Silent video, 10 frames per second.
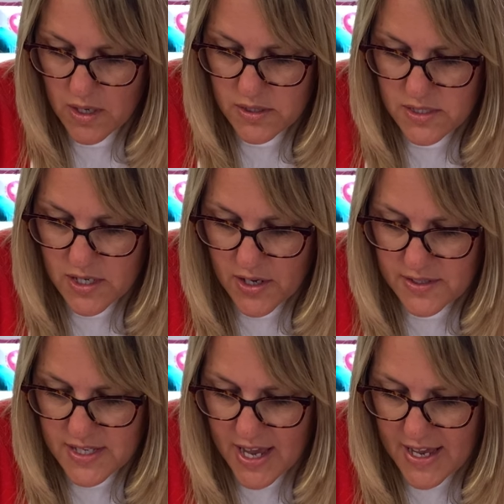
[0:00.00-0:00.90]
start
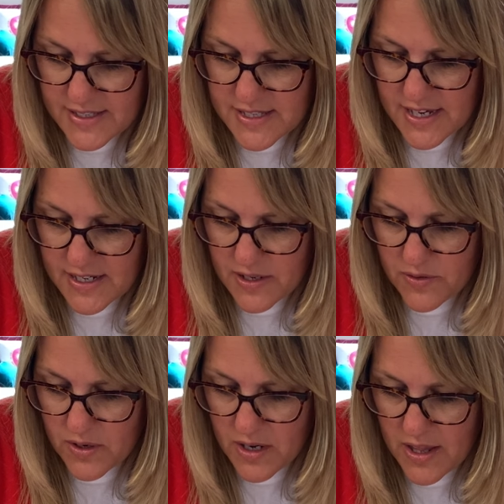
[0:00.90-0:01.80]
to add in
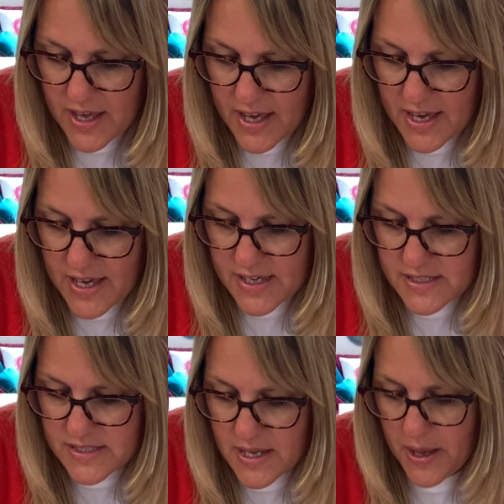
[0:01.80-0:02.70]

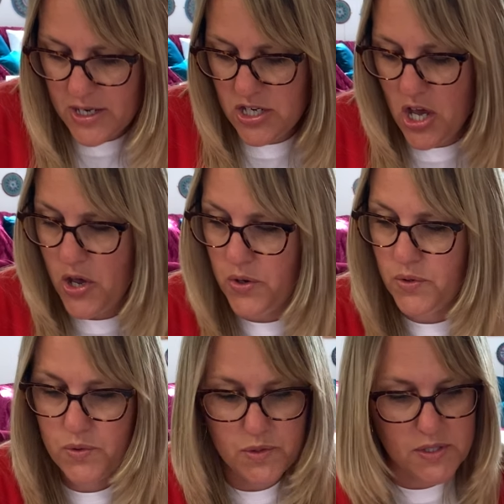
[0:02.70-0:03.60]
his
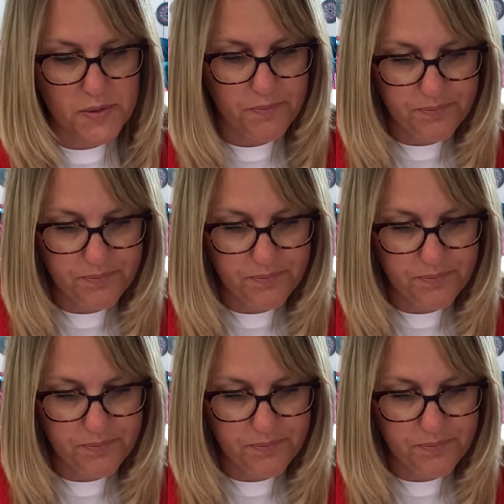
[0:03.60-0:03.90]
nose